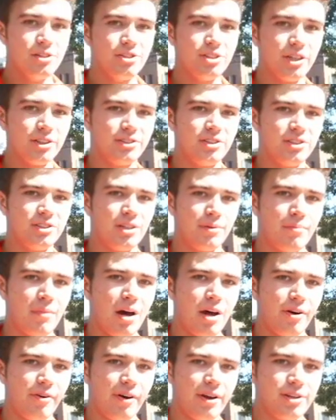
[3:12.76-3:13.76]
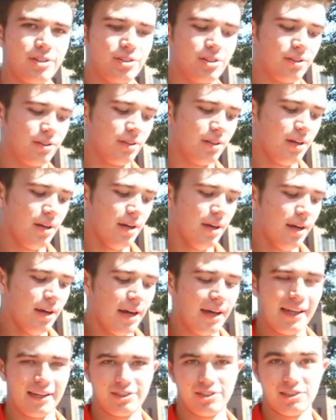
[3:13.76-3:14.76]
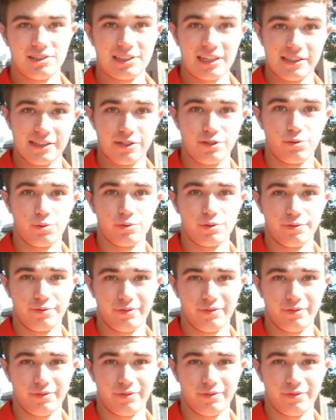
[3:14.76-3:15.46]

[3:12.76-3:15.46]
justice, and moderation. And that's just like the Georgia